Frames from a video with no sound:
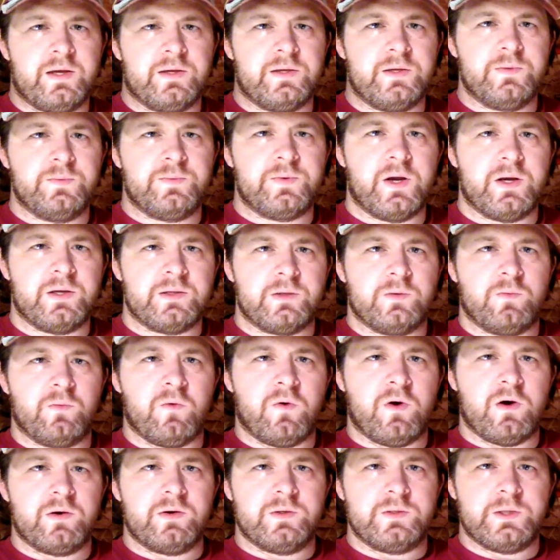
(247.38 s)
you've got the
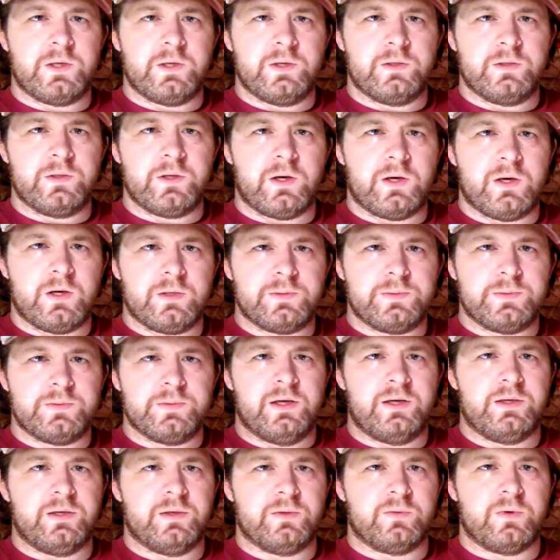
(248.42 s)
water turned off
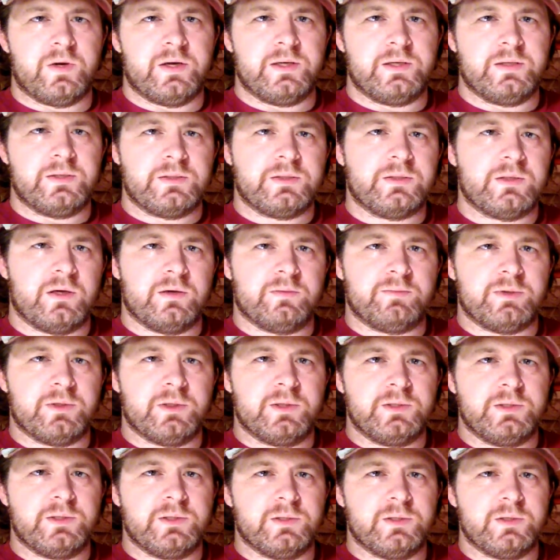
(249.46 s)
and you're ready to start
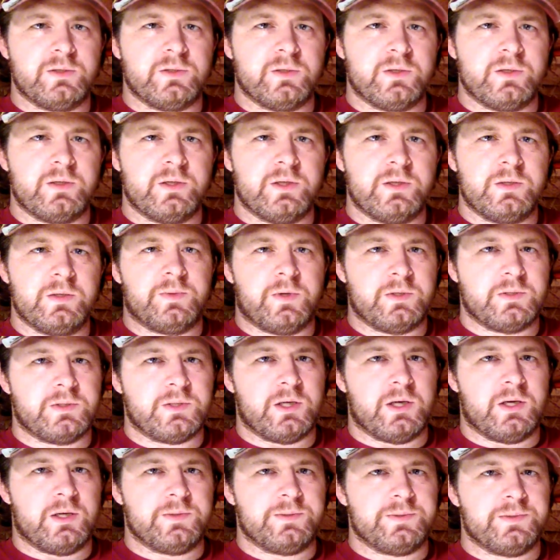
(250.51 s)
plunging the toilet. First
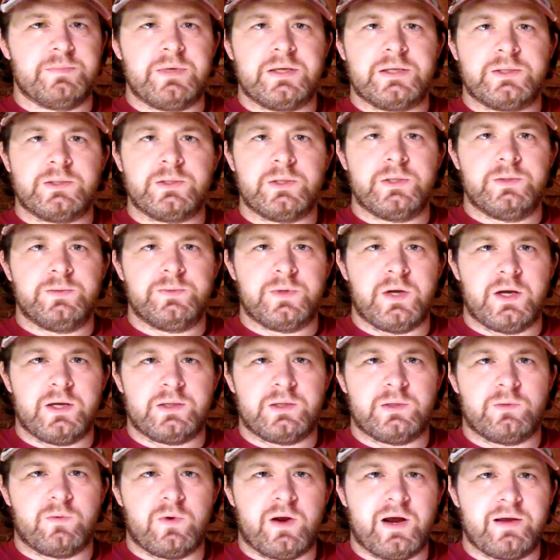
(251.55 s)
off, make sure you've got
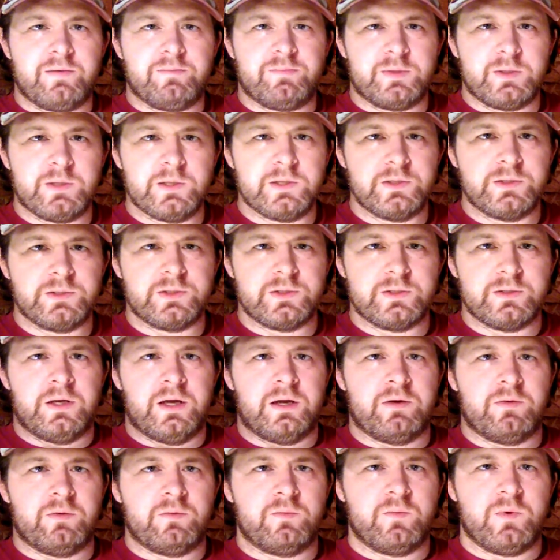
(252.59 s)
the right plunger.
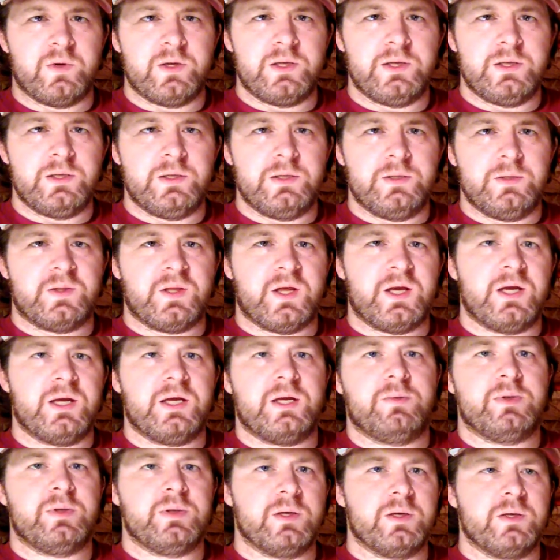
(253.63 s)
Now when we think
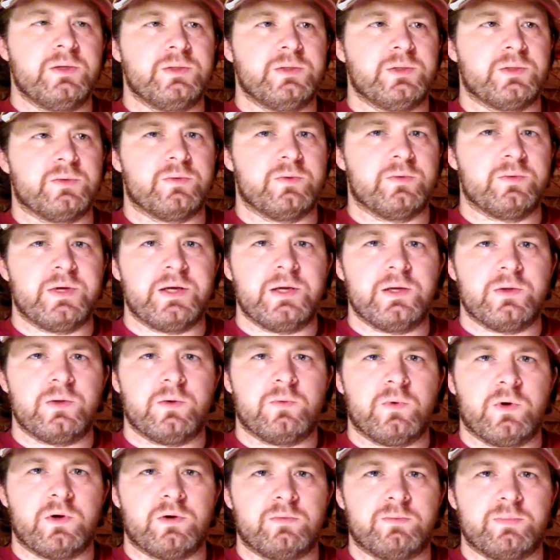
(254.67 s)
plunger, when we hear the
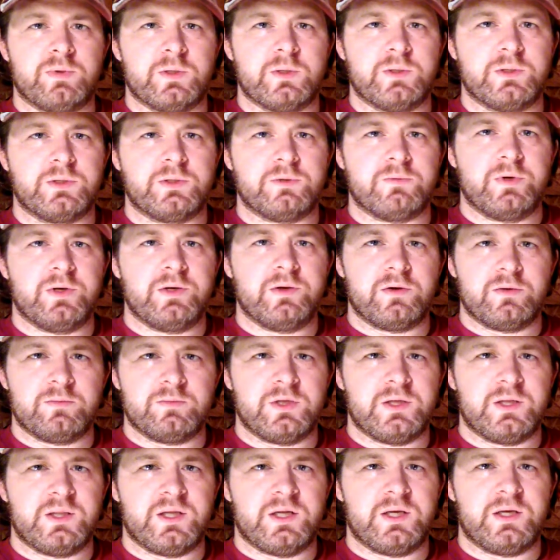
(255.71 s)
word plunger, we
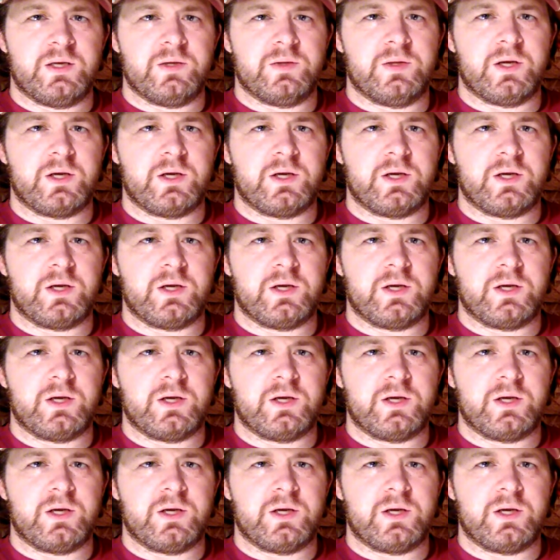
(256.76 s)
normally think of the